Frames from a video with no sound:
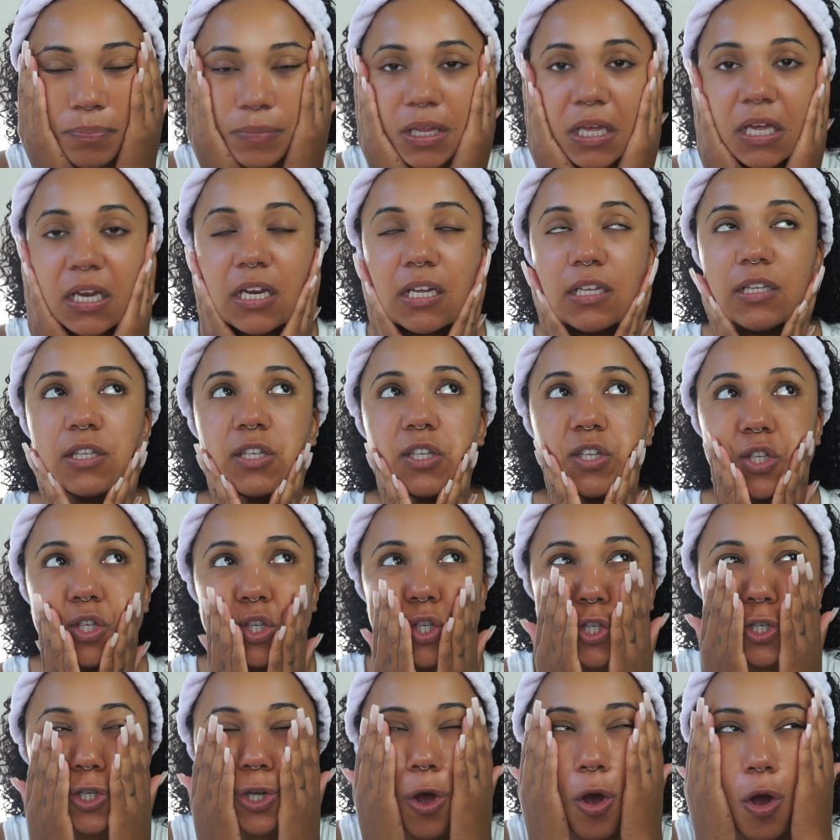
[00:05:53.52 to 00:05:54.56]
And it's
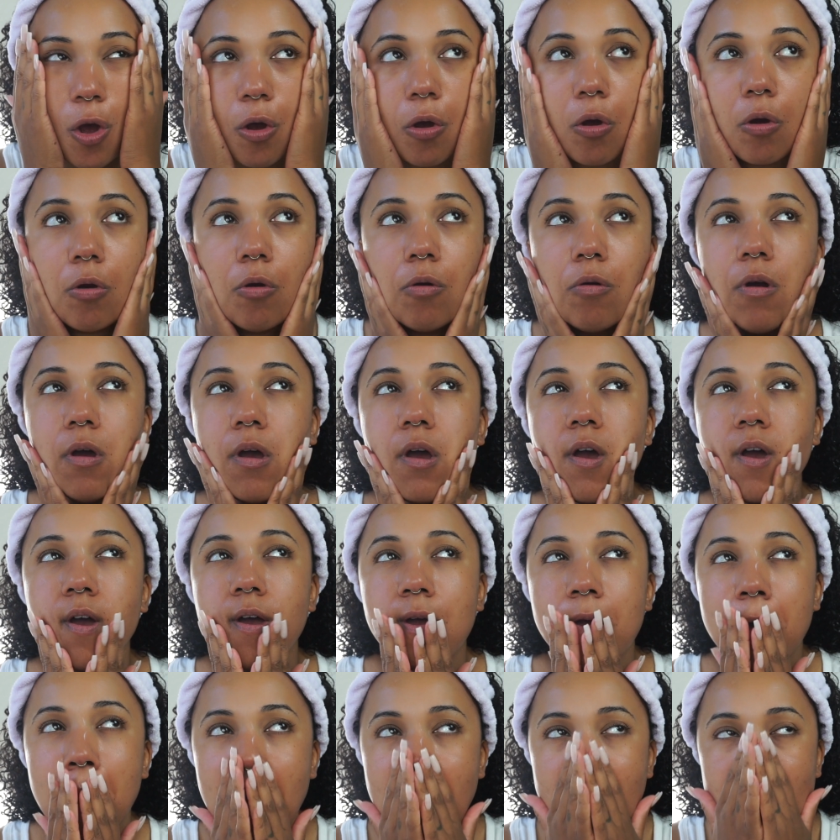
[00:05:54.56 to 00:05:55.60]
so
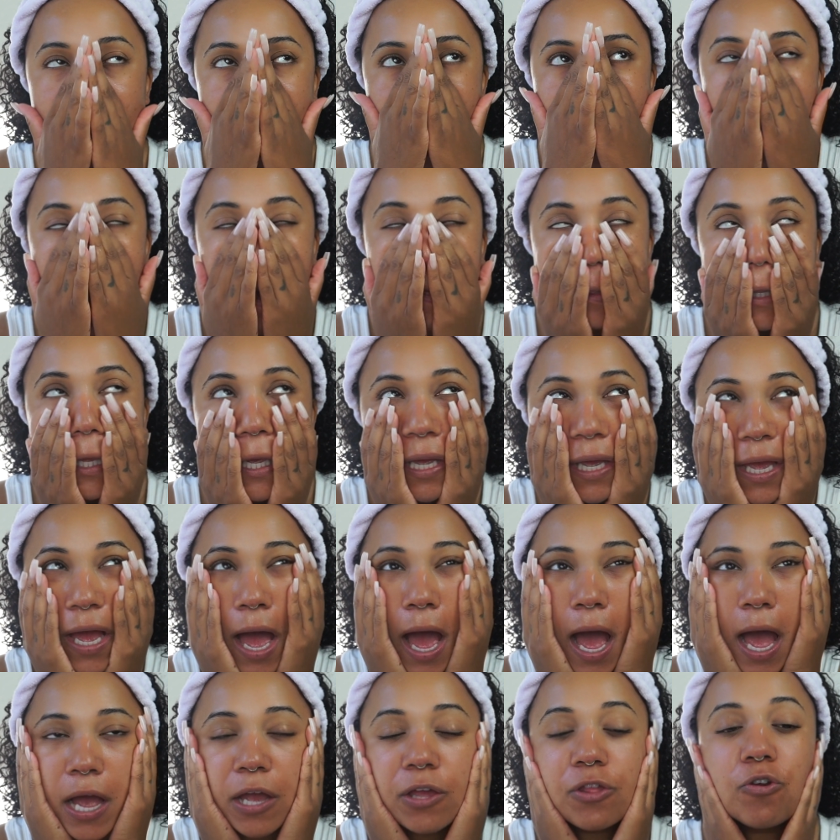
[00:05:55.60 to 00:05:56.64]
like
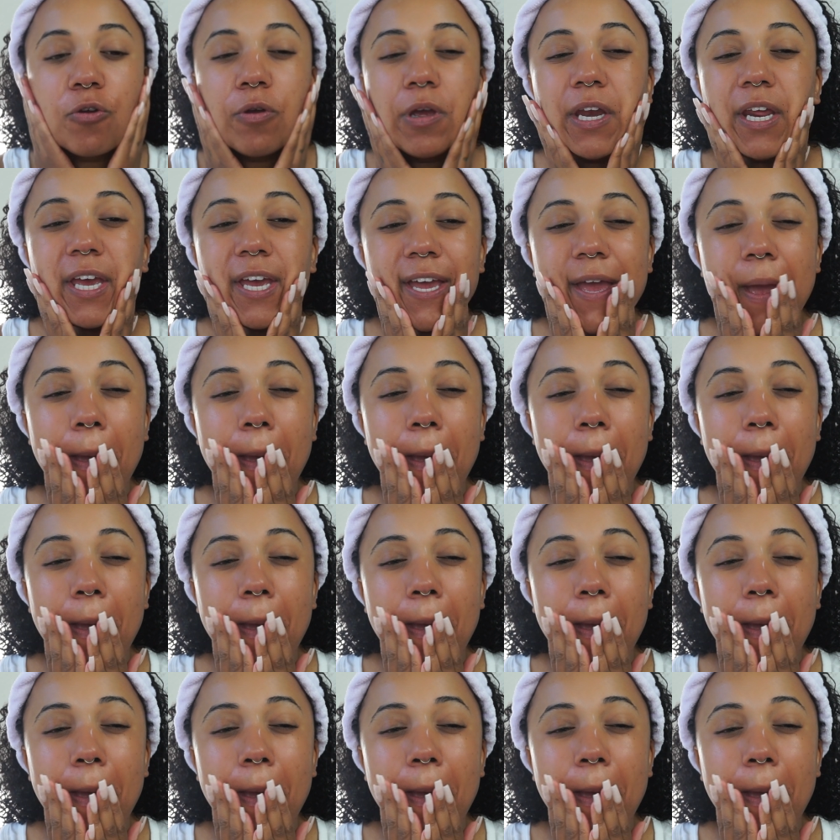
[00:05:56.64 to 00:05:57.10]
hydrating